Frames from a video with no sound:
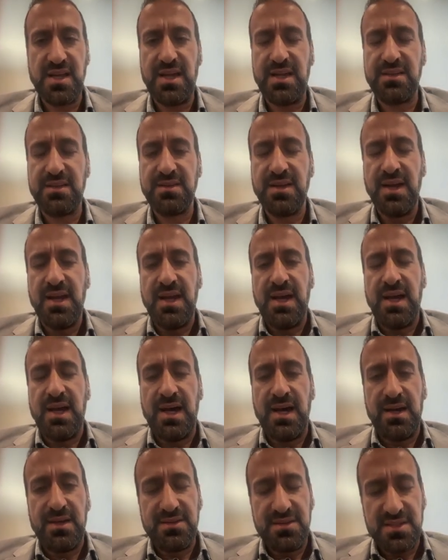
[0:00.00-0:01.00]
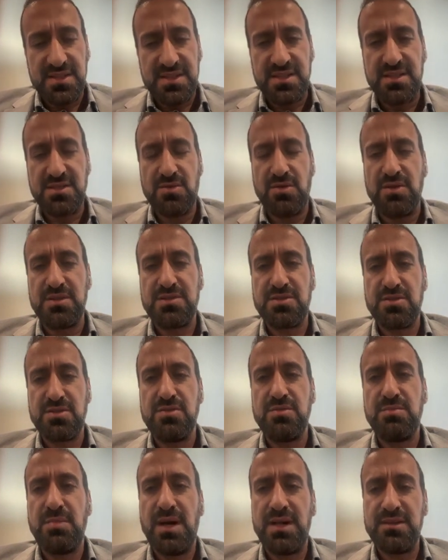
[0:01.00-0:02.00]
And this is
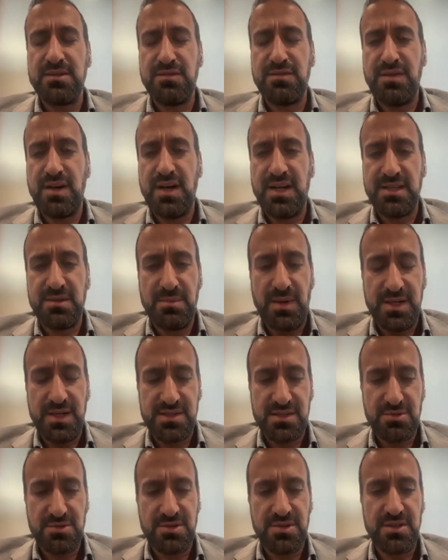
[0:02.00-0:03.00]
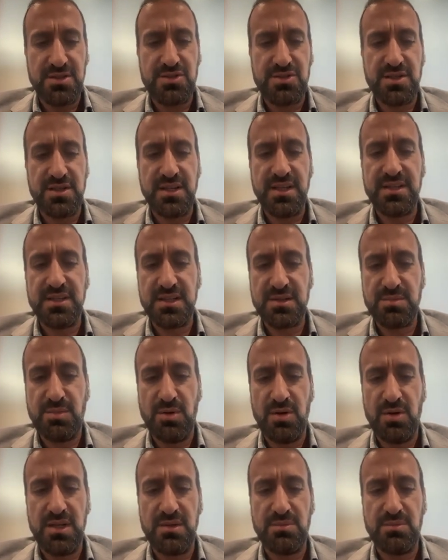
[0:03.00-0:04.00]
also modified by certain genetic
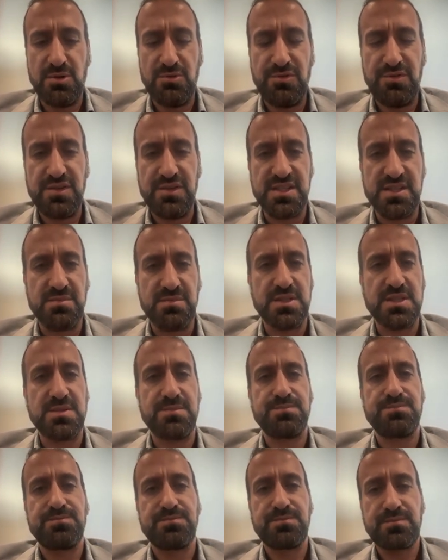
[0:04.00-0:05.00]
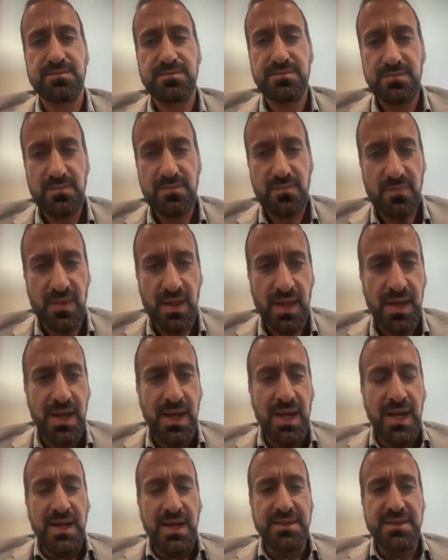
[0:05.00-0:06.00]
polymorphisms.
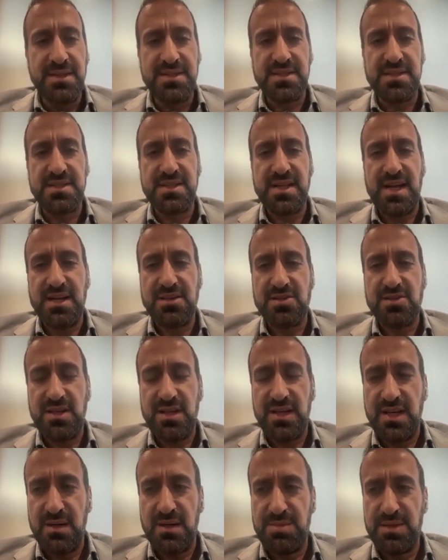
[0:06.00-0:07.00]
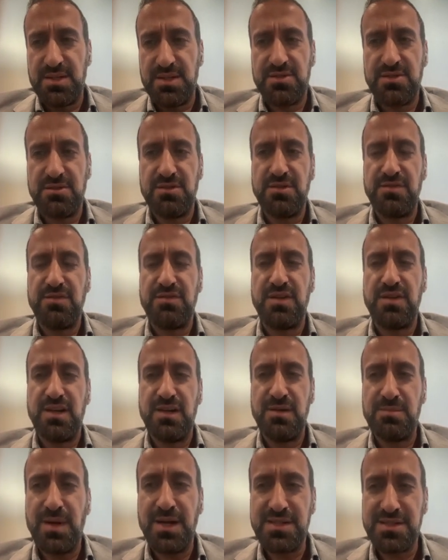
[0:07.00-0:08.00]
This is actually a picture of
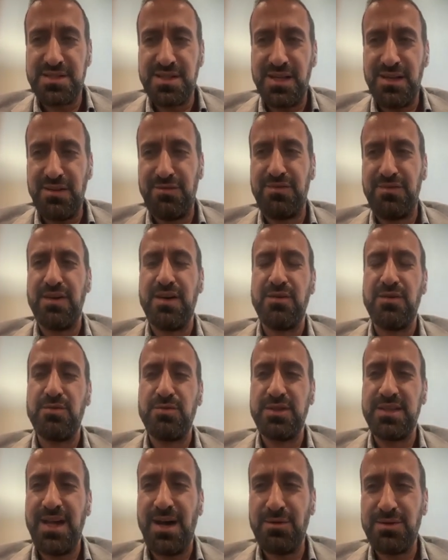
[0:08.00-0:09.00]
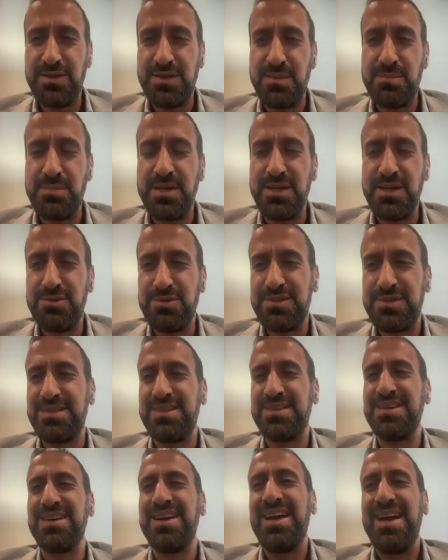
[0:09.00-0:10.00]
myself without the beard
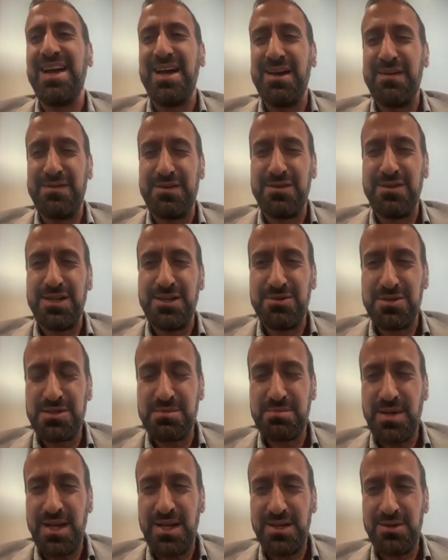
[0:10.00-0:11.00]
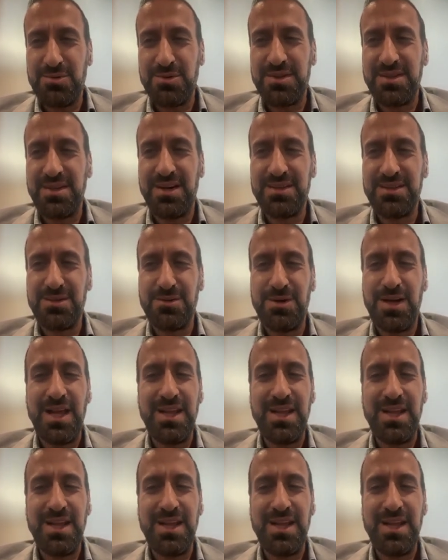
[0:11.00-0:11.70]
a few years back with Dr.